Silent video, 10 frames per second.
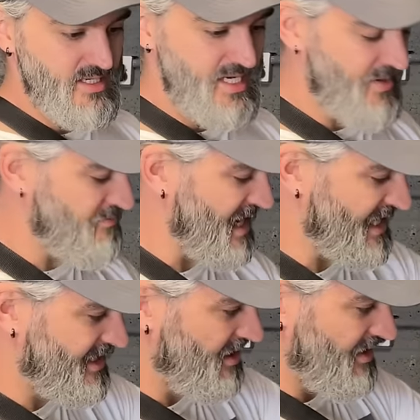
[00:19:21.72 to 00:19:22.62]

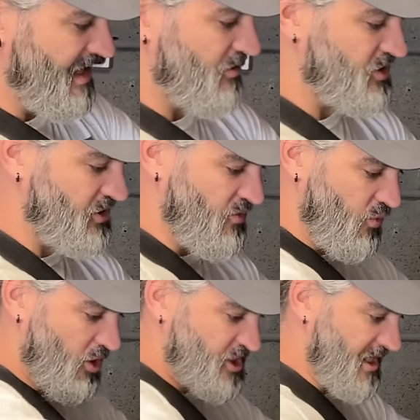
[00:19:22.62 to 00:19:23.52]
immaculate. That'll soon
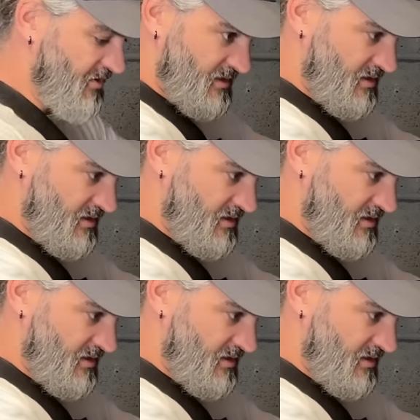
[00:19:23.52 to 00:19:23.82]
wash out.